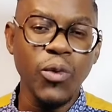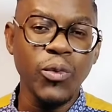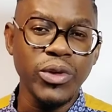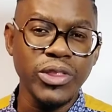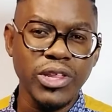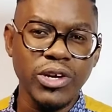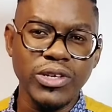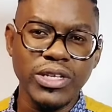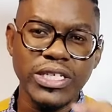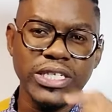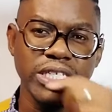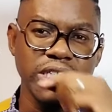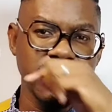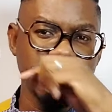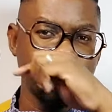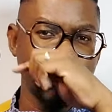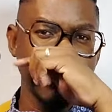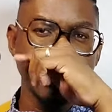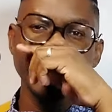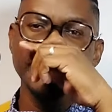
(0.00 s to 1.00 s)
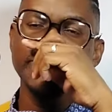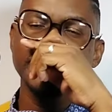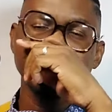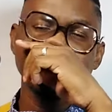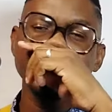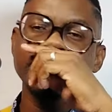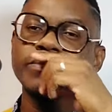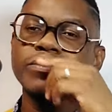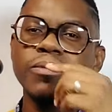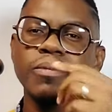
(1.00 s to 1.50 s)
without a TV,
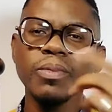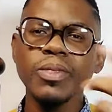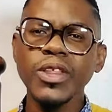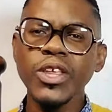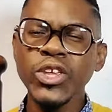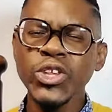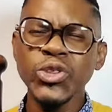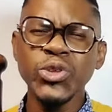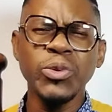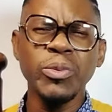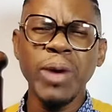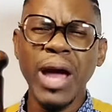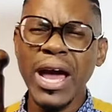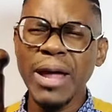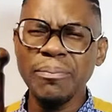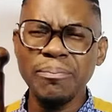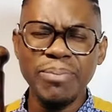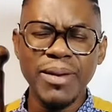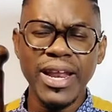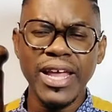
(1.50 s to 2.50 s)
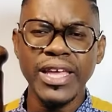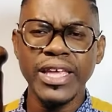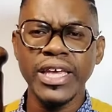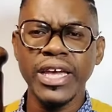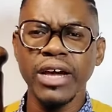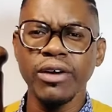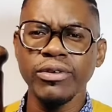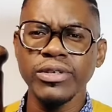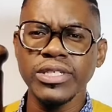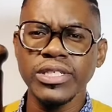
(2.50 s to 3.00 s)
you know,
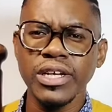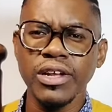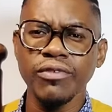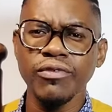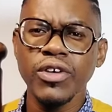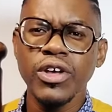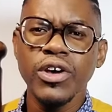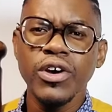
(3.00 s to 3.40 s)
unplugging ourselves